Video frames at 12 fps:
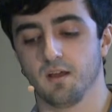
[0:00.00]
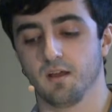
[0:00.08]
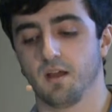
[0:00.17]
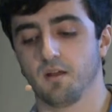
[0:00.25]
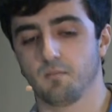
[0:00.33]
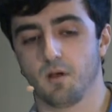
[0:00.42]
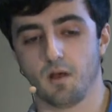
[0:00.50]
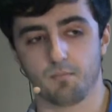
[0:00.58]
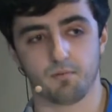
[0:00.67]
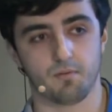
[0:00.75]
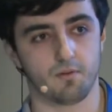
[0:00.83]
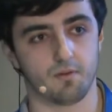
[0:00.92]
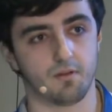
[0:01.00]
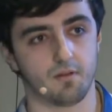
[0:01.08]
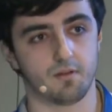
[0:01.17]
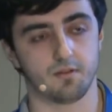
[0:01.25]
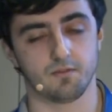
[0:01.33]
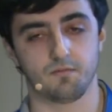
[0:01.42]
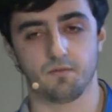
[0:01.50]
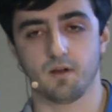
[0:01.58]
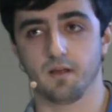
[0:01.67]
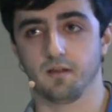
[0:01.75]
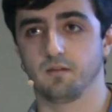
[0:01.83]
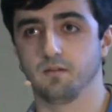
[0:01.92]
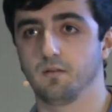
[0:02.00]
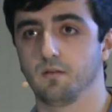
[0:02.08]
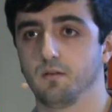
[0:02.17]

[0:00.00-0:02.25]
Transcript: Nmap, find